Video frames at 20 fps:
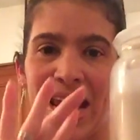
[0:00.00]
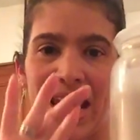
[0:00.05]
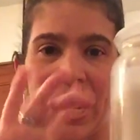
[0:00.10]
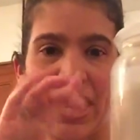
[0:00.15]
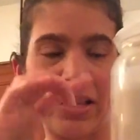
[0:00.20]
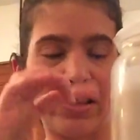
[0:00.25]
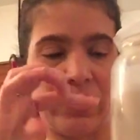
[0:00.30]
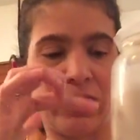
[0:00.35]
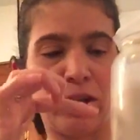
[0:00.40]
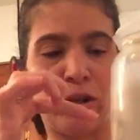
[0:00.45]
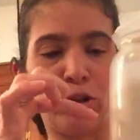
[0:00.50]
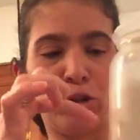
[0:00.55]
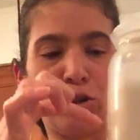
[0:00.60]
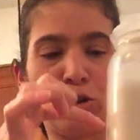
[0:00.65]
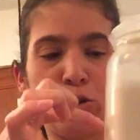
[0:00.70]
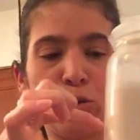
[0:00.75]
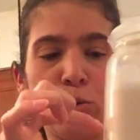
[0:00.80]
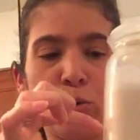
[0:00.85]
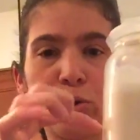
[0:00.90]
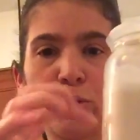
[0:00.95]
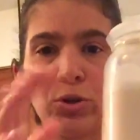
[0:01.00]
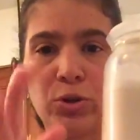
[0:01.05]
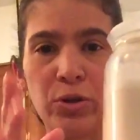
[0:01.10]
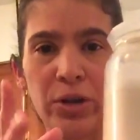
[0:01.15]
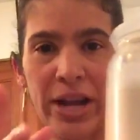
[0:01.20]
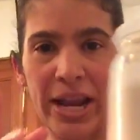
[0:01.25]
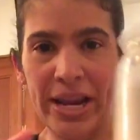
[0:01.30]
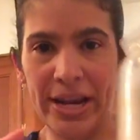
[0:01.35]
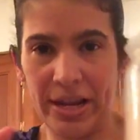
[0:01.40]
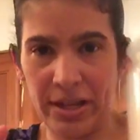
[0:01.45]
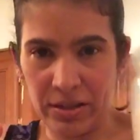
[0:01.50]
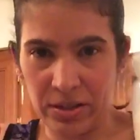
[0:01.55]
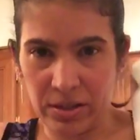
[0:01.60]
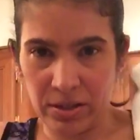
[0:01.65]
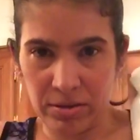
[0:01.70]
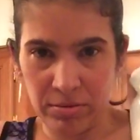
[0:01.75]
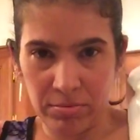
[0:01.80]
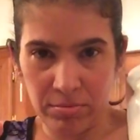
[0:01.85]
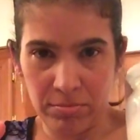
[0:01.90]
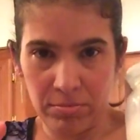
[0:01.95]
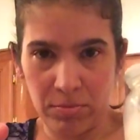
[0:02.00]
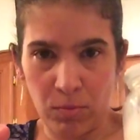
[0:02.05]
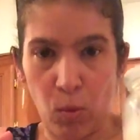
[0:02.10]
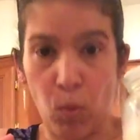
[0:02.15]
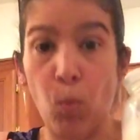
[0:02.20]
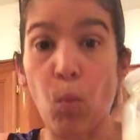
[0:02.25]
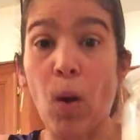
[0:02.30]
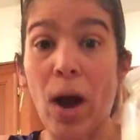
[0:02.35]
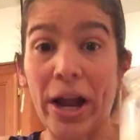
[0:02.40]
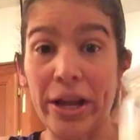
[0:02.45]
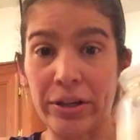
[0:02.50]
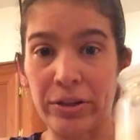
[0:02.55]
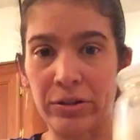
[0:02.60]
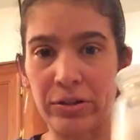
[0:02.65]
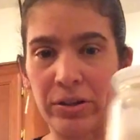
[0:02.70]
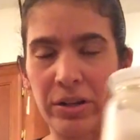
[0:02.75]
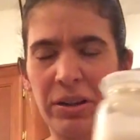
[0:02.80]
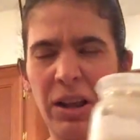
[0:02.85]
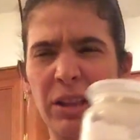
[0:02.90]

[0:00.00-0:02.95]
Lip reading: it's shorter and it's wider.